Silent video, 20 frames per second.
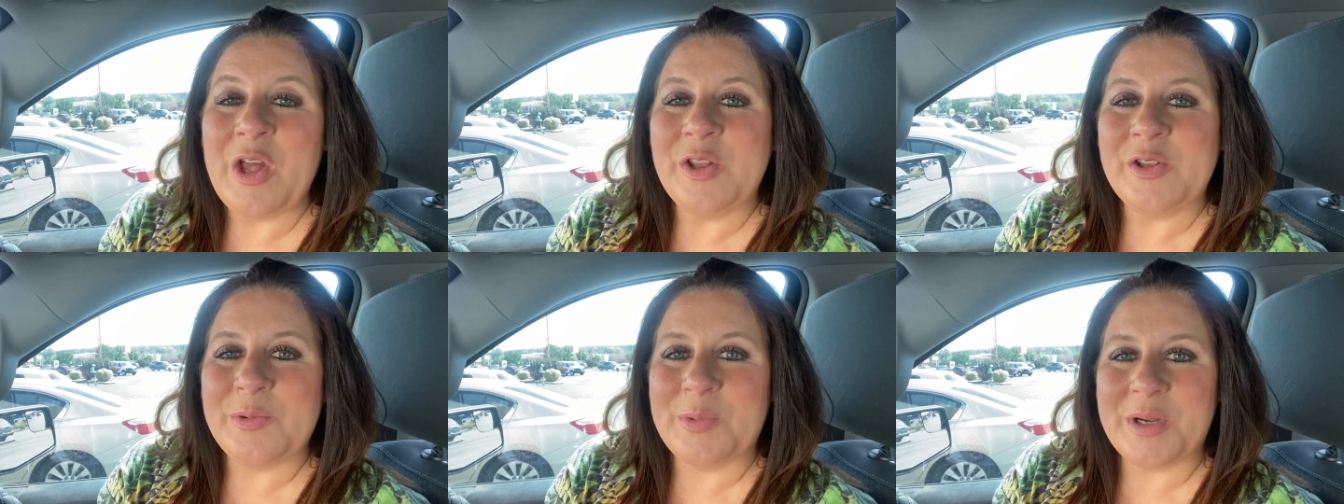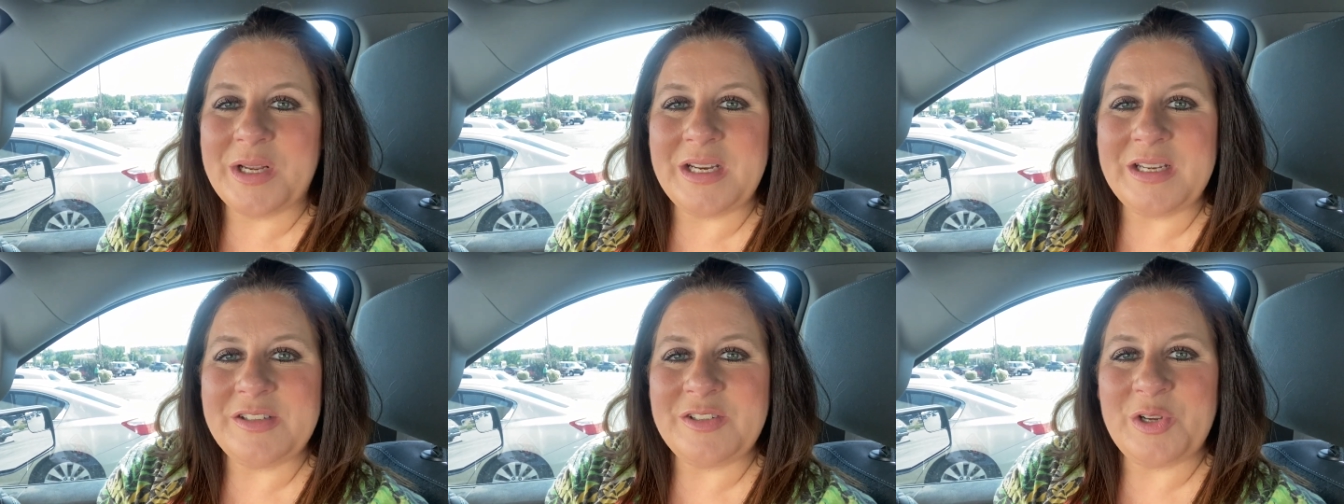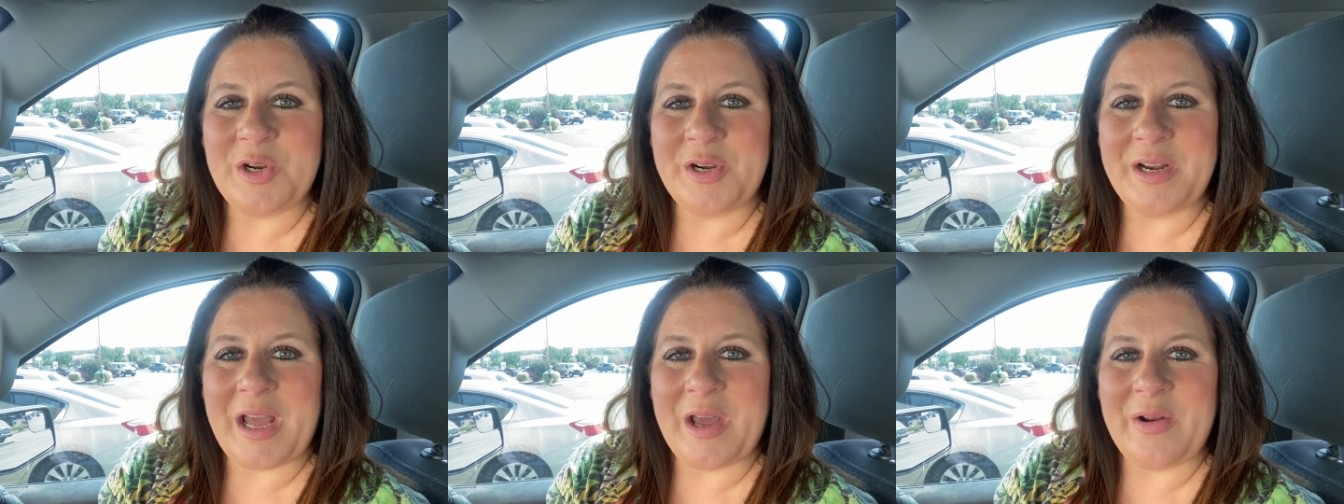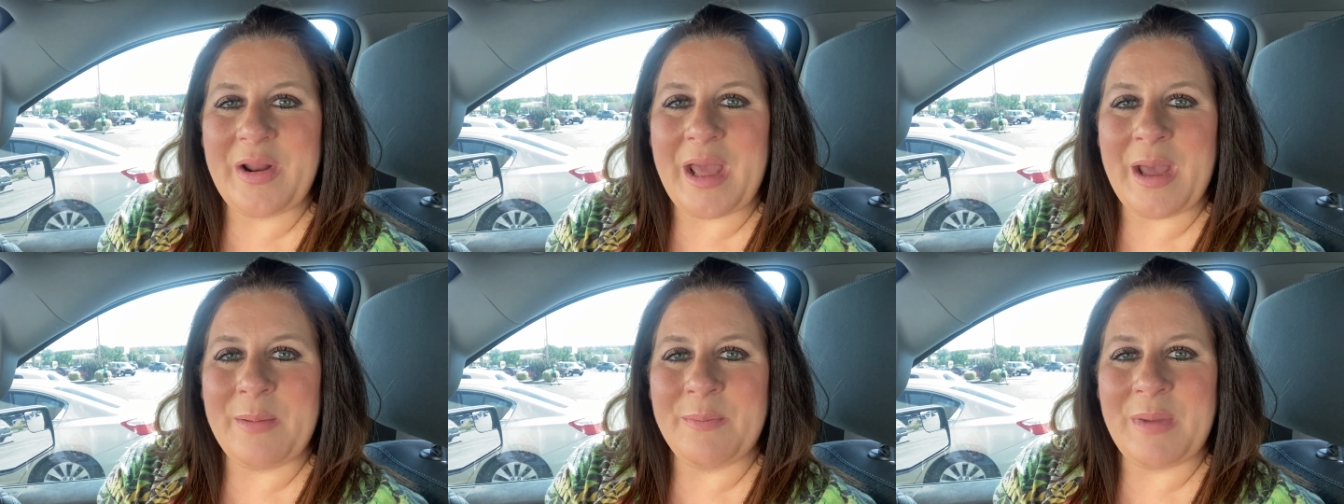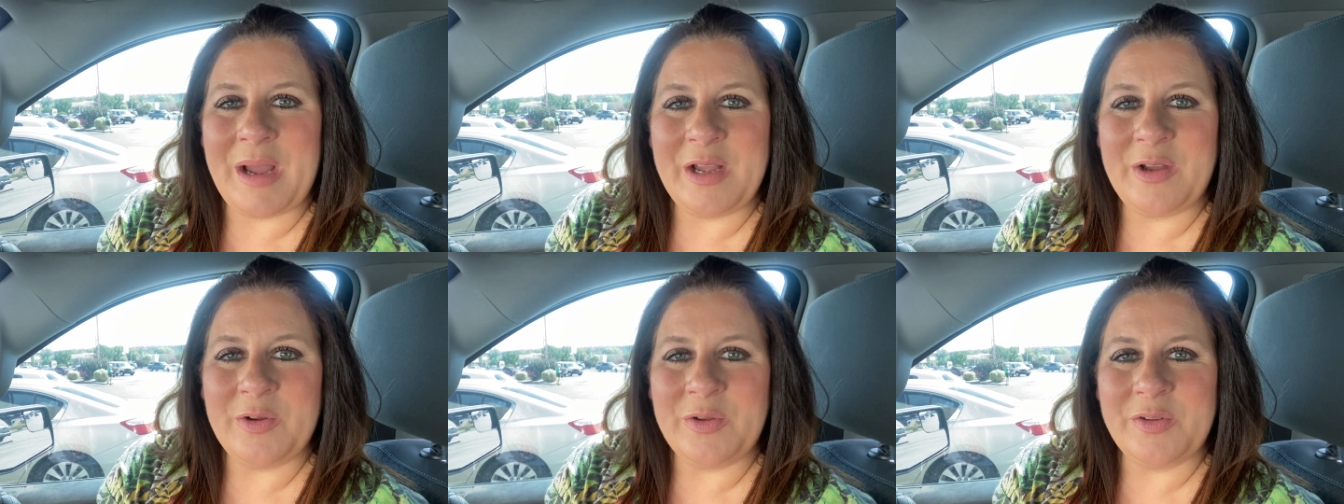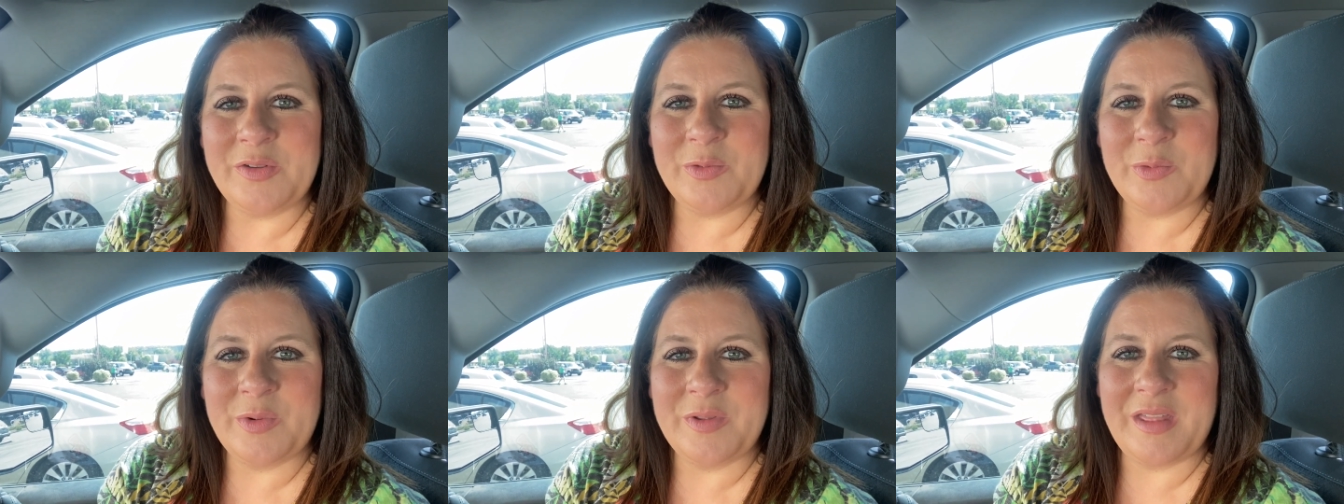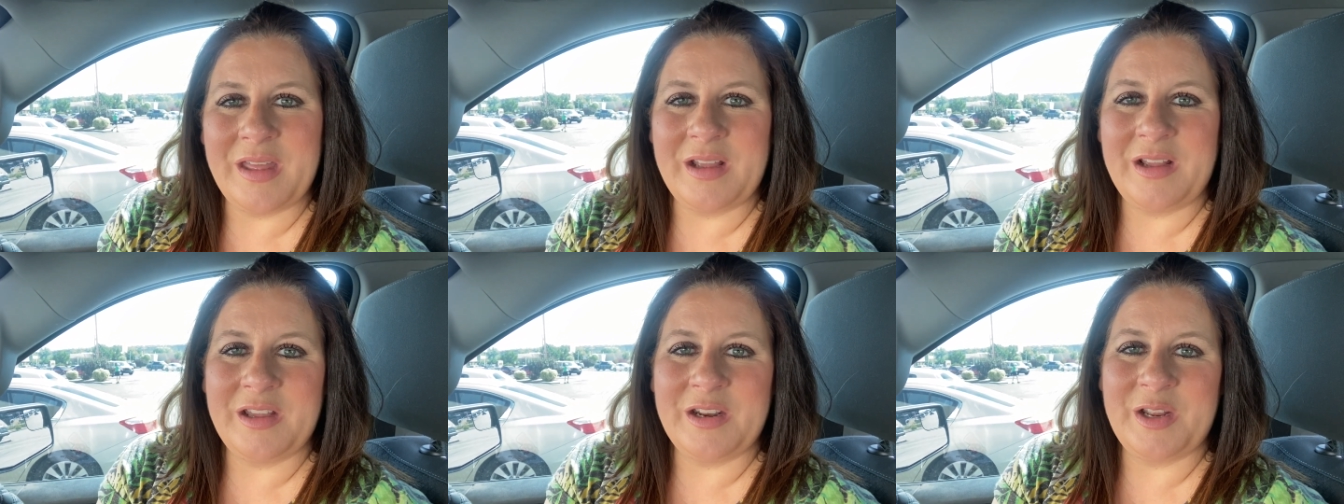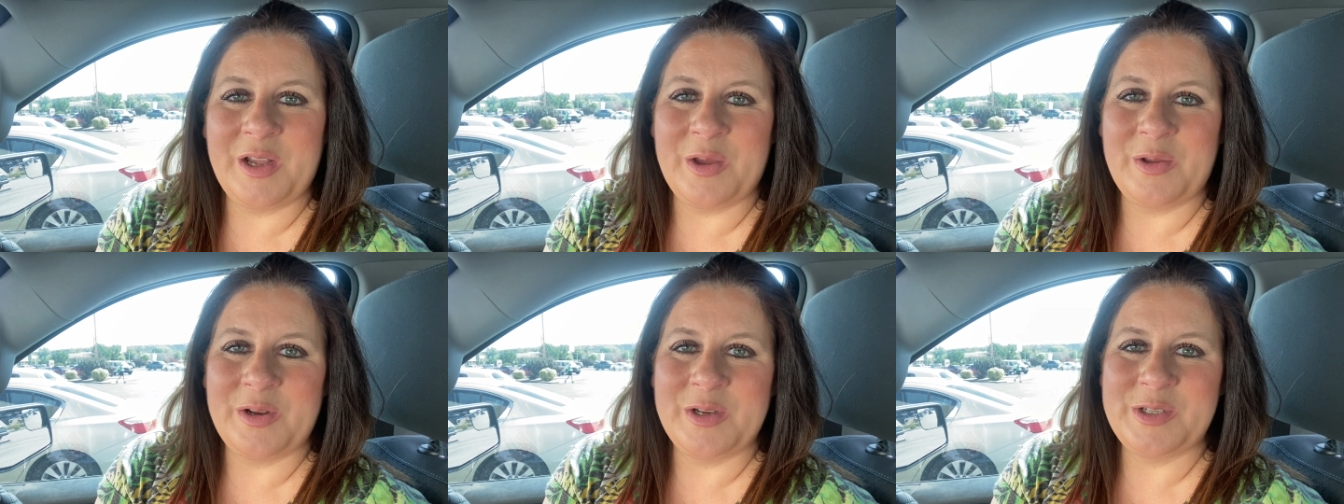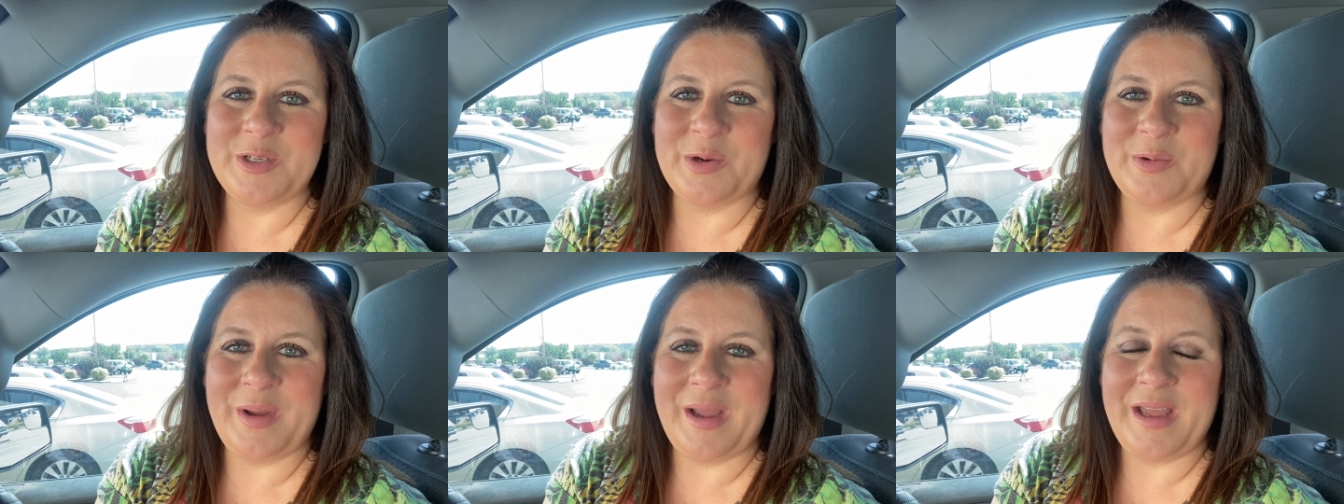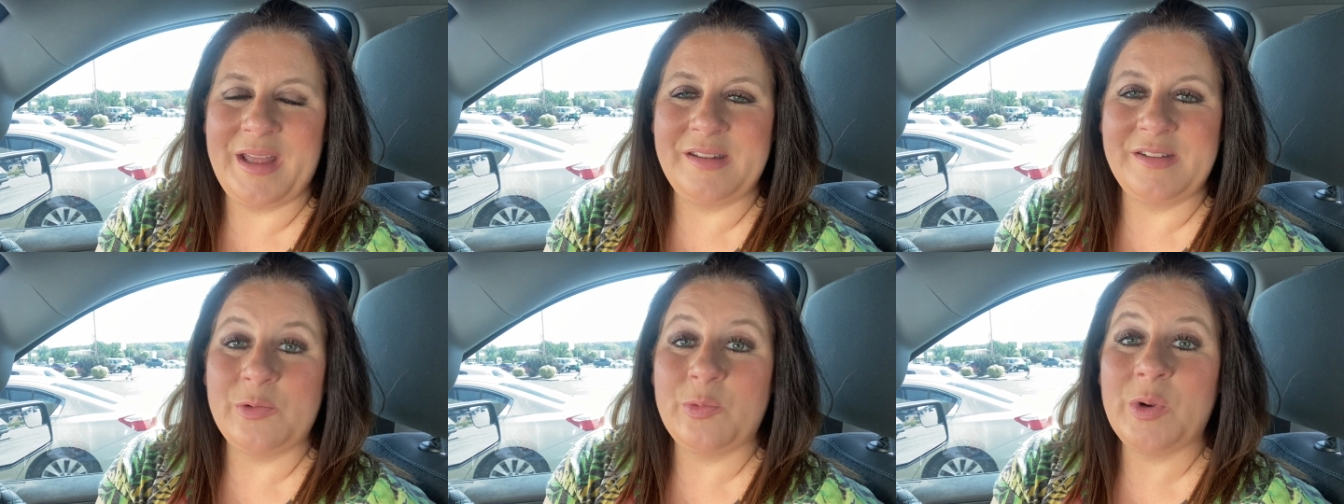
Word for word: So we're going to start out at Michael's. We're then going to go to Joann's.